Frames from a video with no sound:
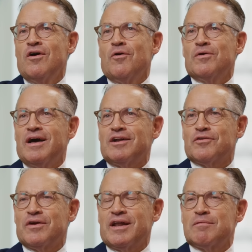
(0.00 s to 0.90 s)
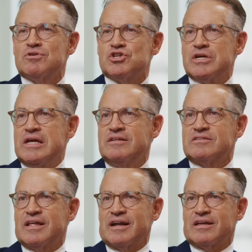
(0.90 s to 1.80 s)
we're not creating
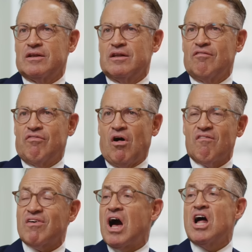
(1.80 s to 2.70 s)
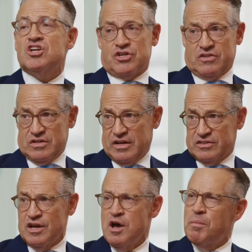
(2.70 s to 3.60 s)
machines that can evolve consciousness.